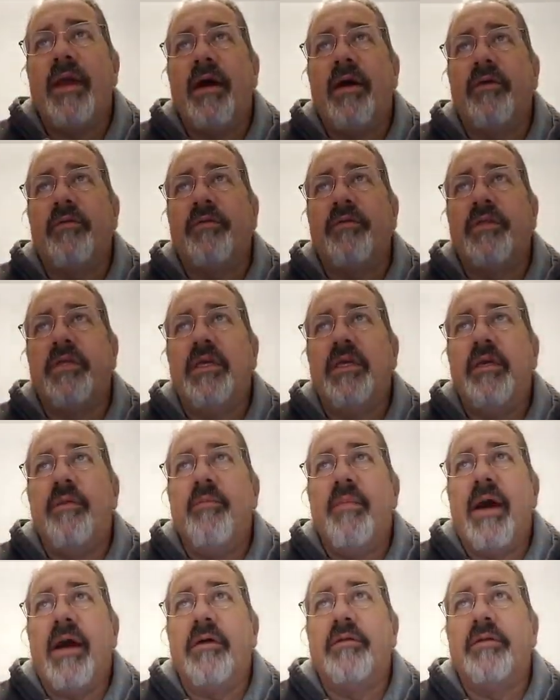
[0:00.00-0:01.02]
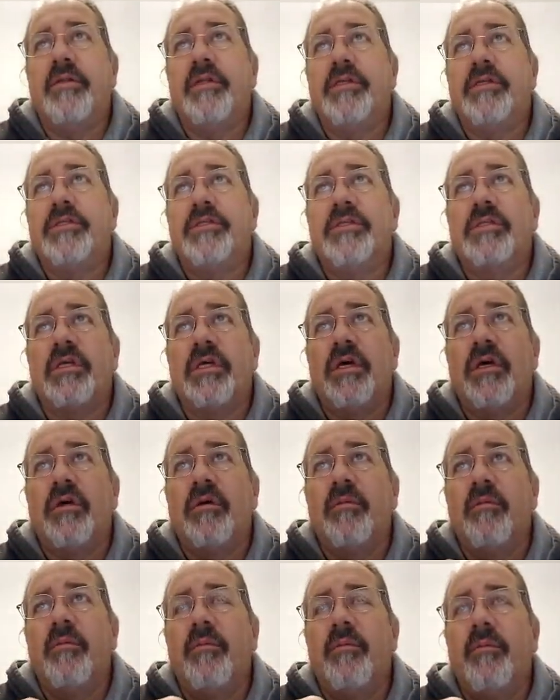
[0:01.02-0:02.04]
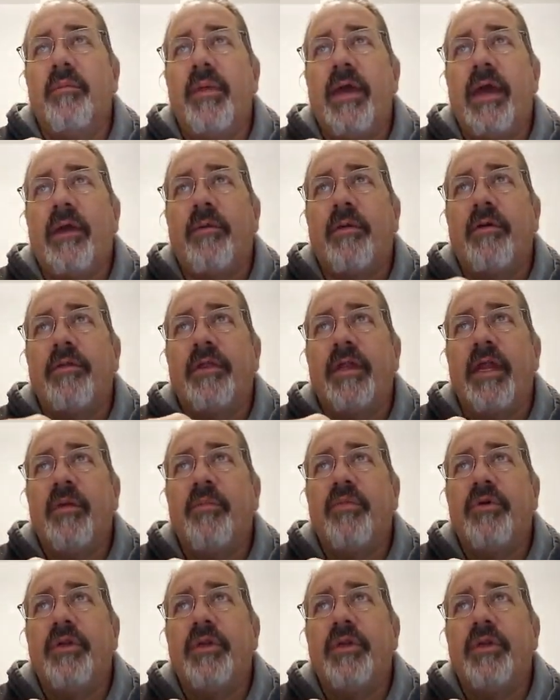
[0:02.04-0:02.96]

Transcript: out the mountainous background that I put